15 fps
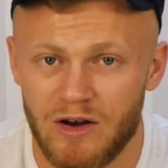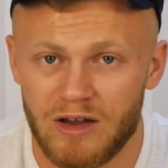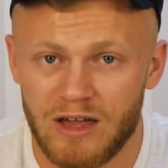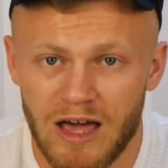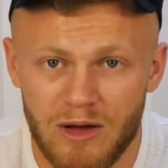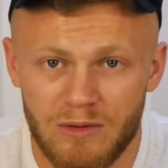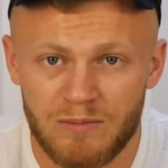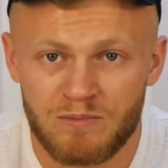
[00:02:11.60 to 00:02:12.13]

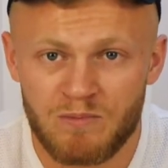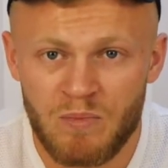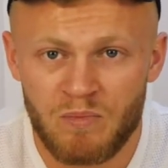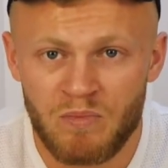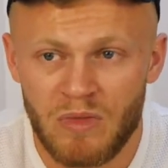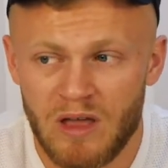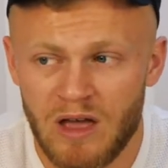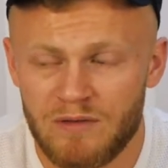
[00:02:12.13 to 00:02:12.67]
account,
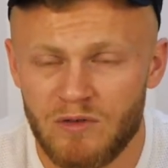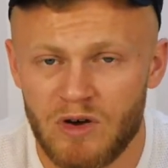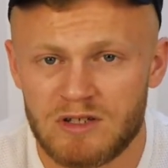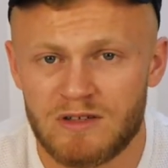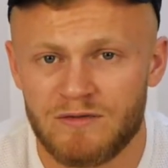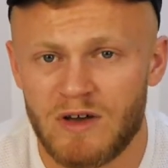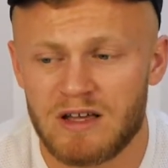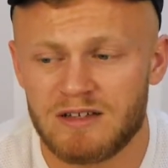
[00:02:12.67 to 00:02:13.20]
and vice
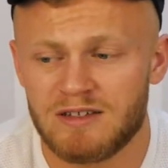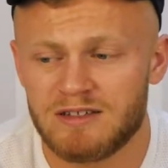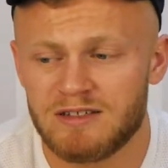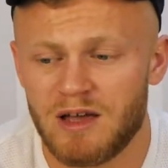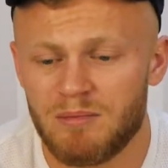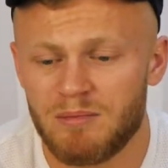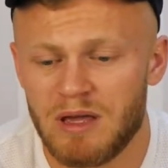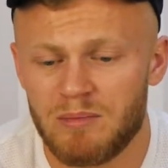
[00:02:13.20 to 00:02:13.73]
versa.
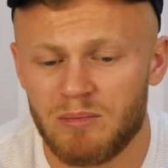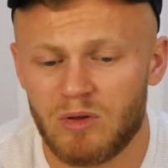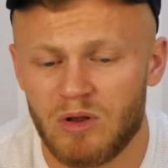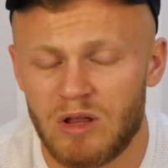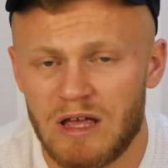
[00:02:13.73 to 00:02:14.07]
Some people